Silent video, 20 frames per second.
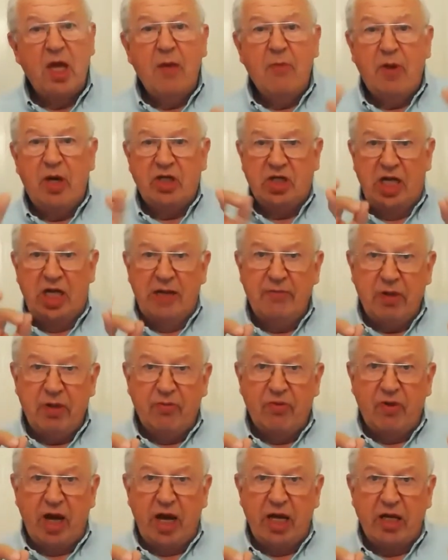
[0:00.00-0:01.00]
But it's the
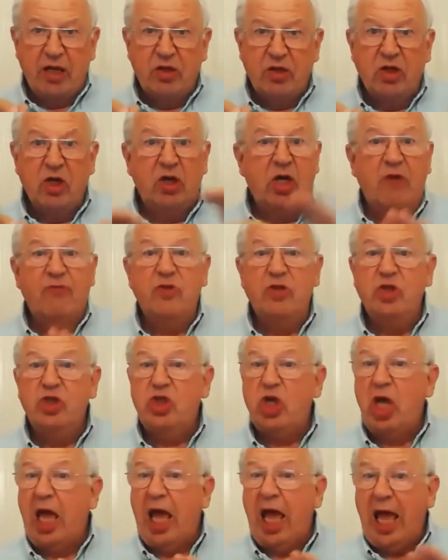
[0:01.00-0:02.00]
limbic brain that
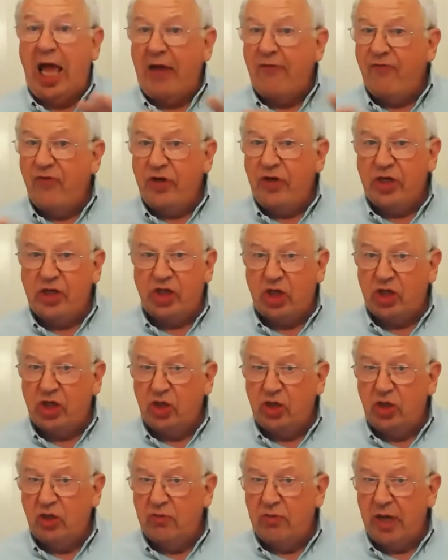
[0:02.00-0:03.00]
governs every
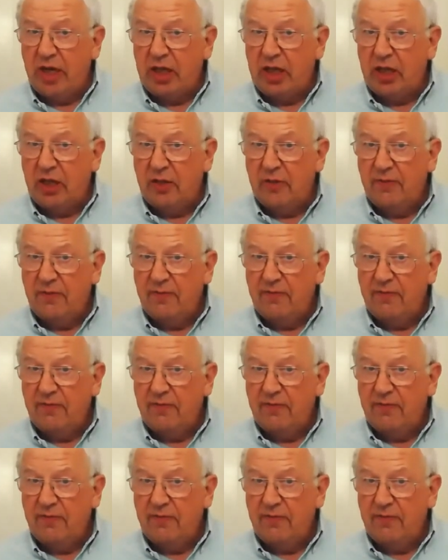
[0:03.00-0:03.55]
decision you make.